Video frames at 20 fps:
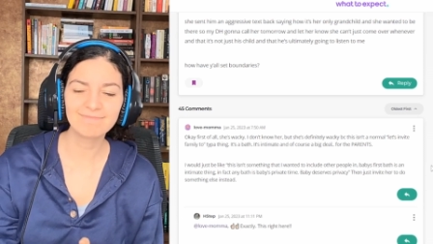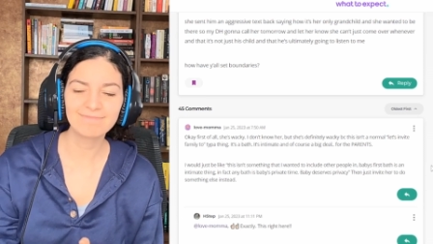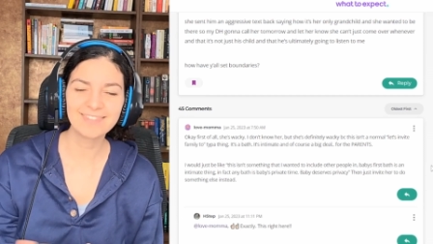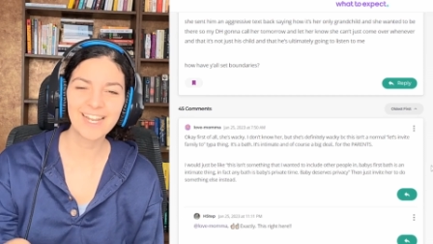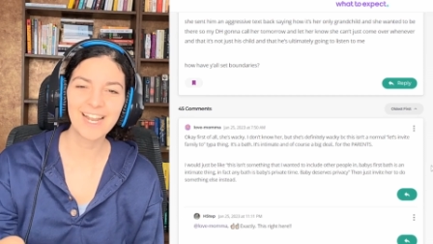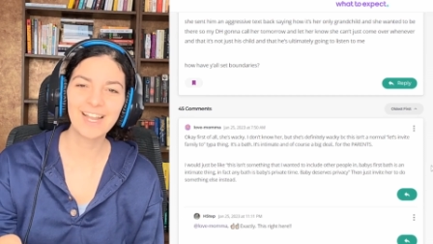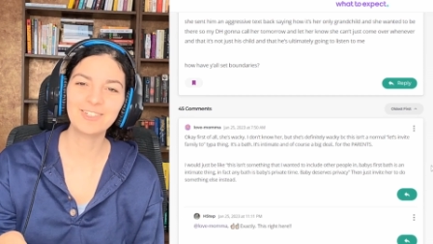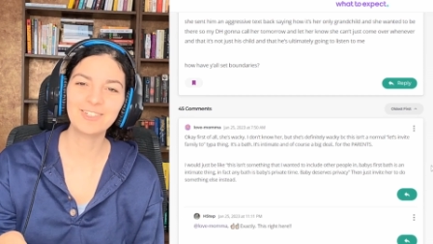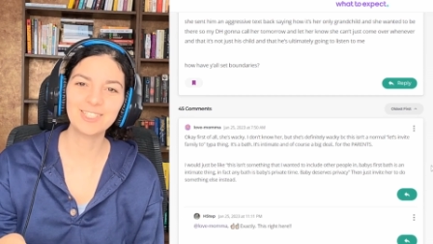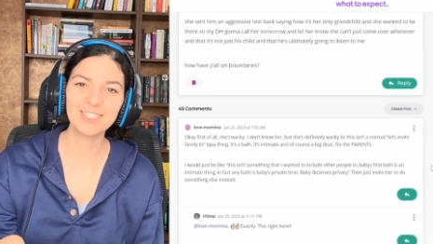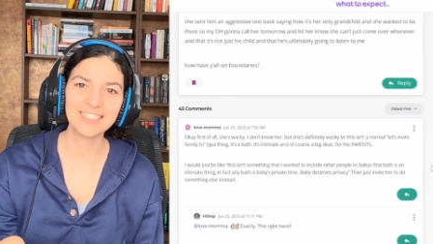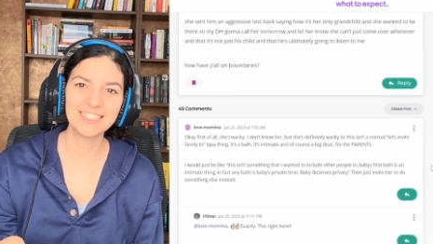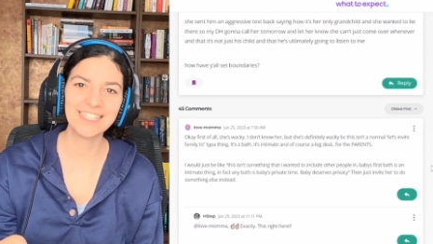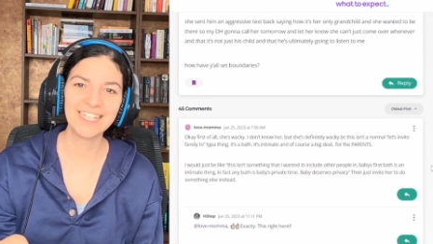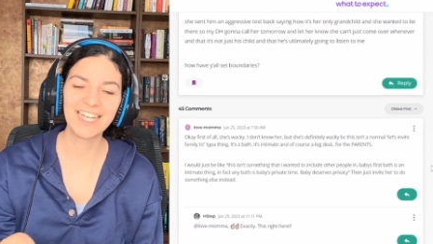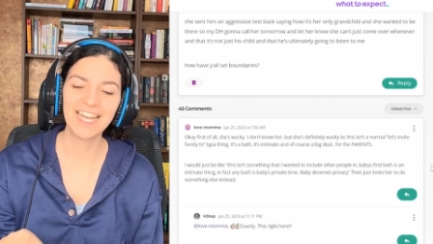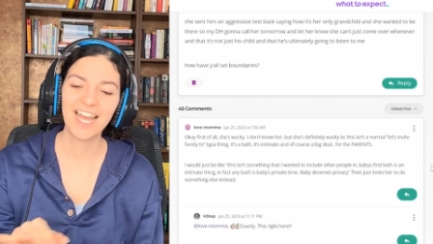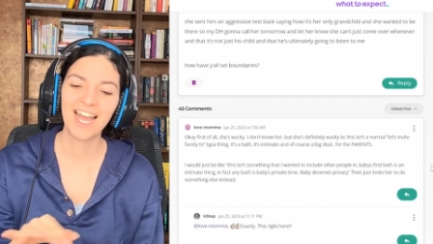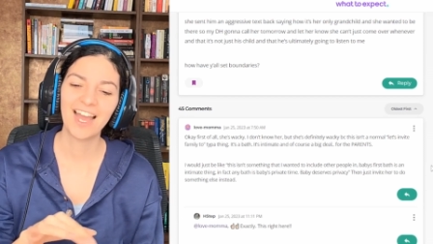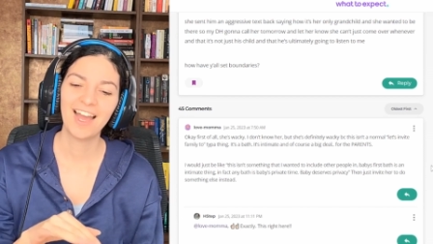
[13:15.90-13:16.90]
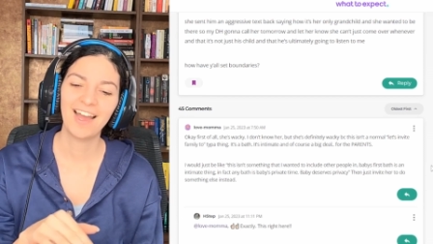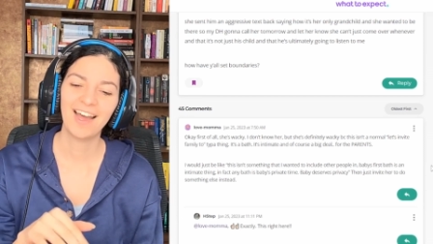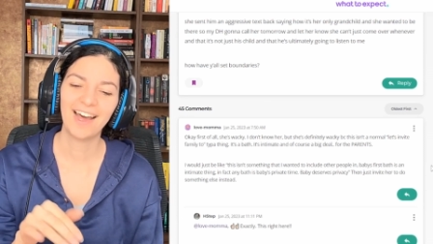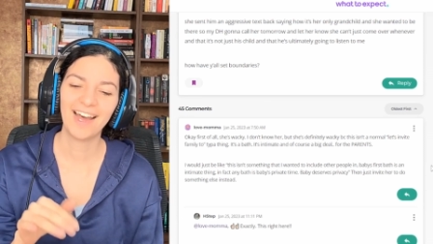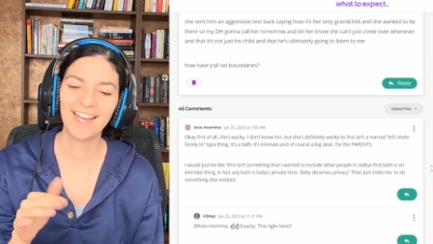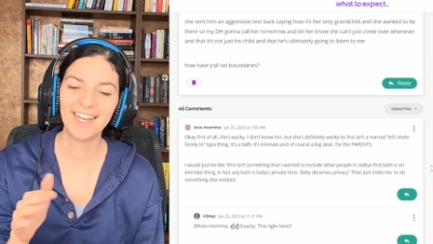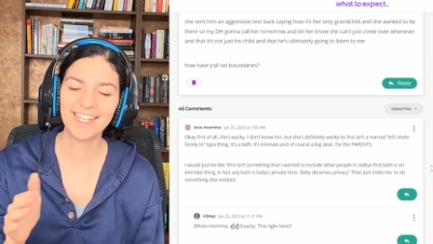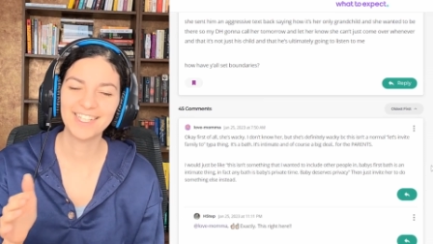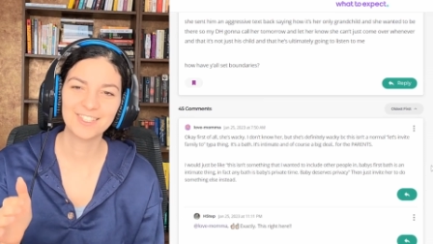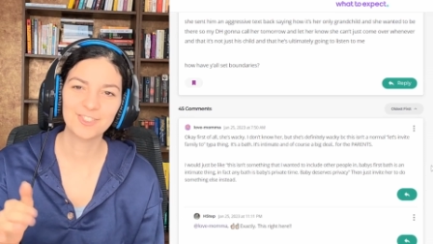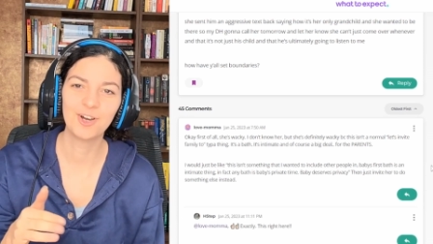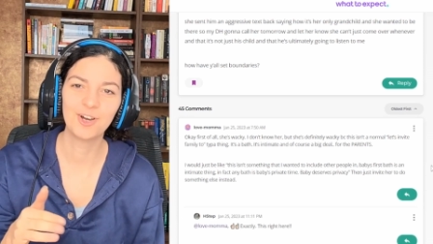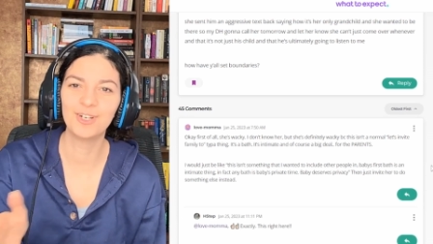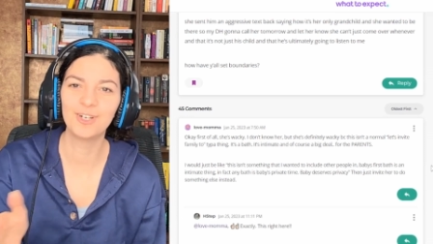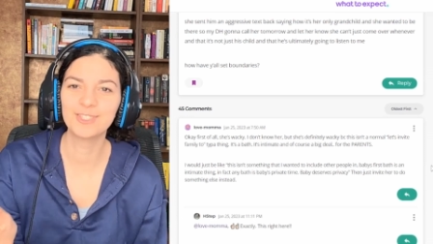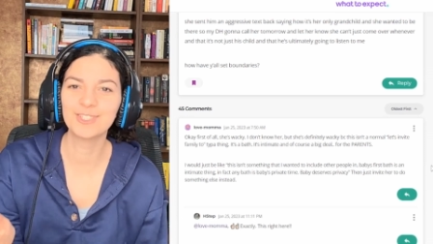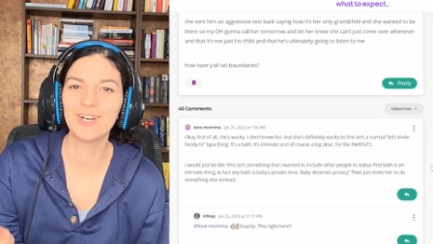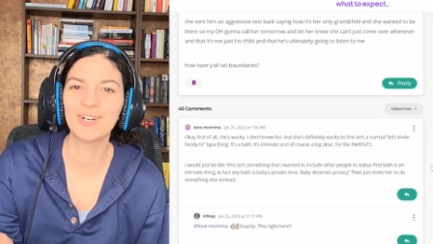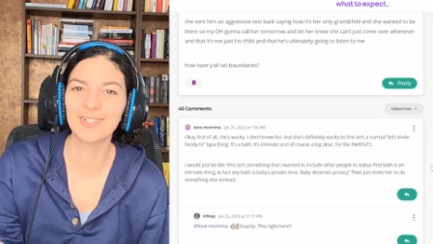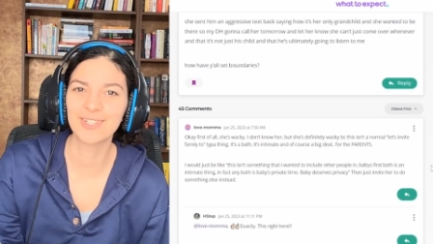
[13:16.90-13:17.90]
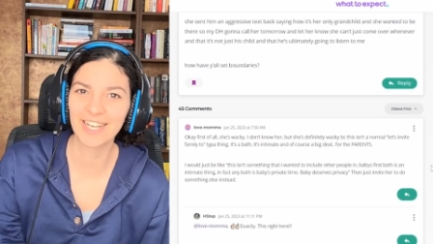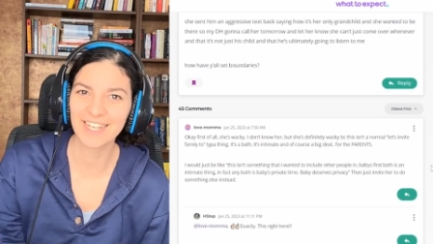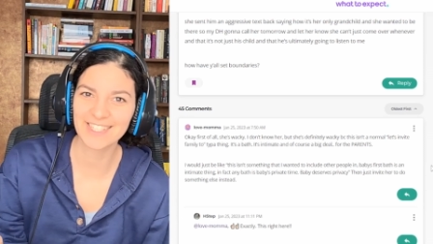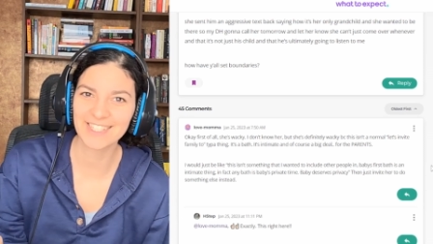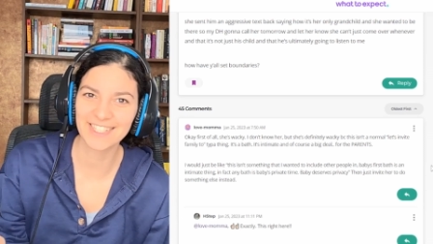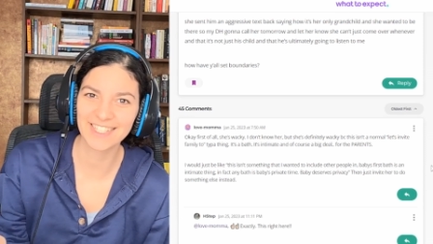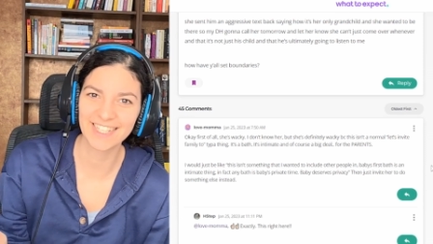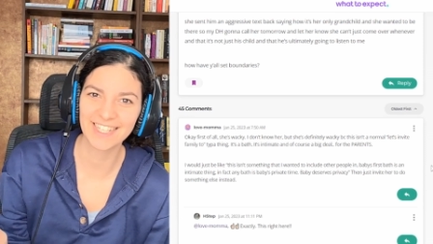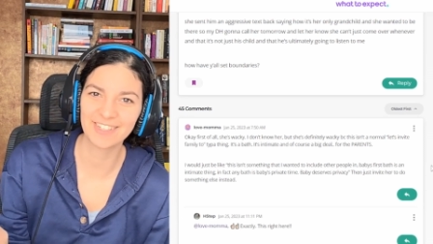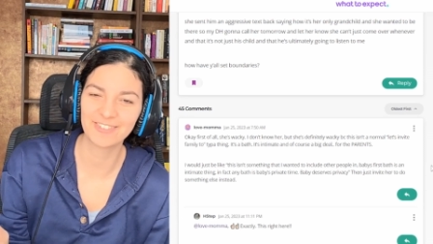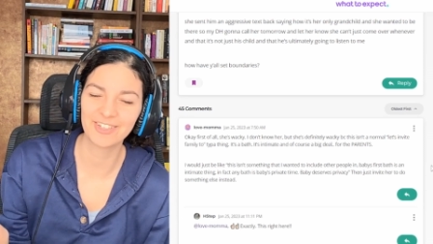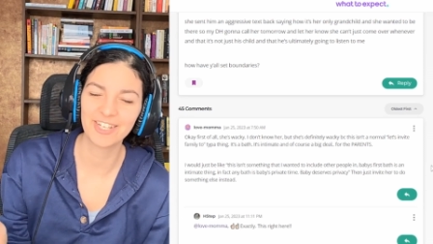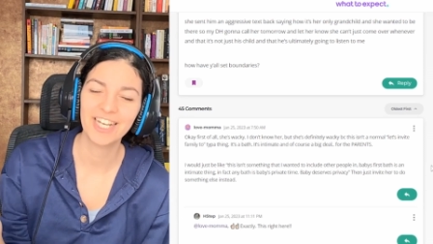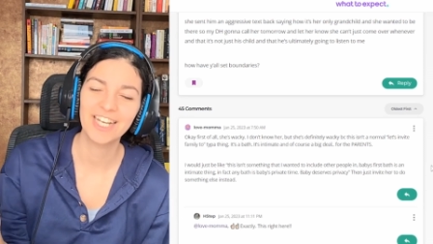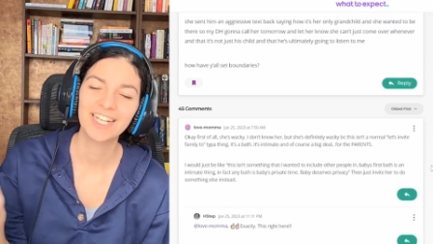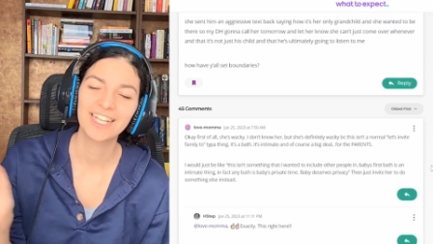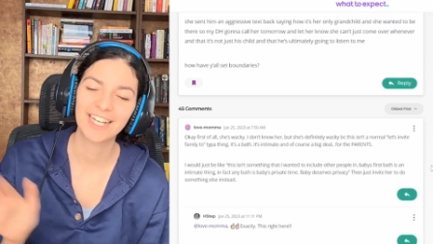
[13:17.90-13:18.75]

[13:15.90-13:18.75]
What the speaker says: Now you'll see, I don't actually agree.